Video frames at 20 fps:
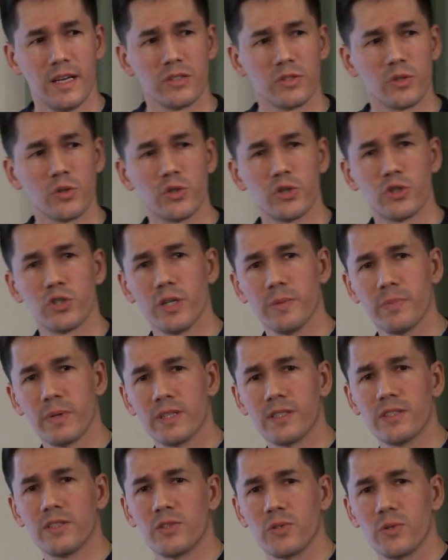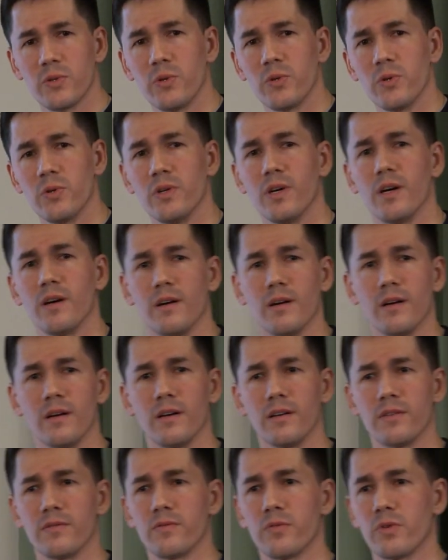to ship it to,
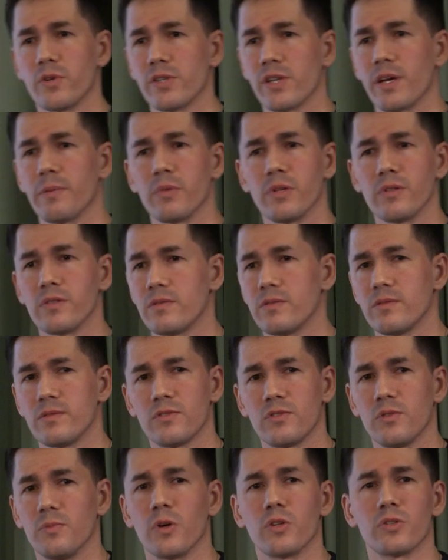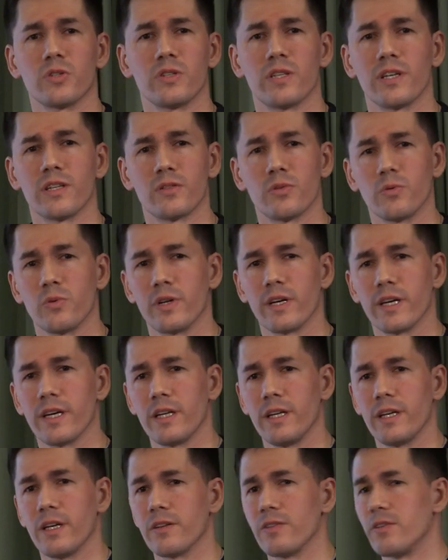for example, to Motonet or
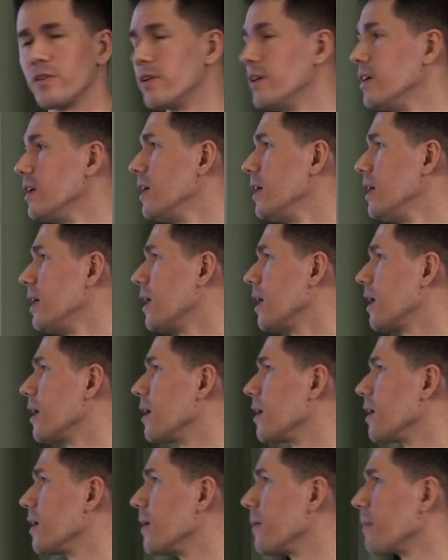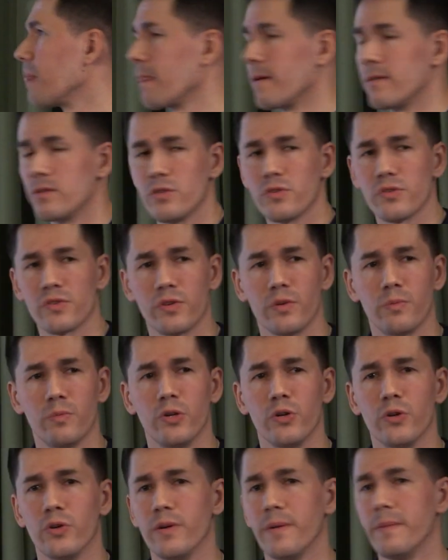any other
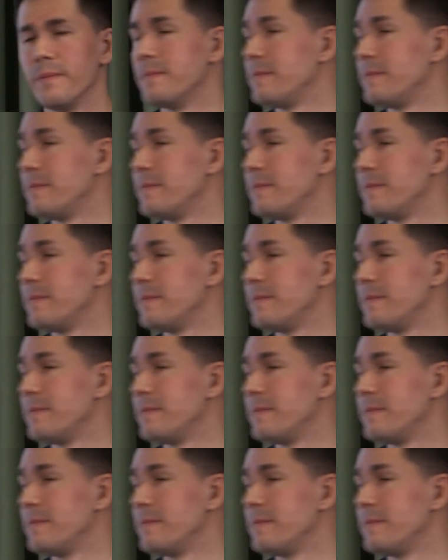distributor.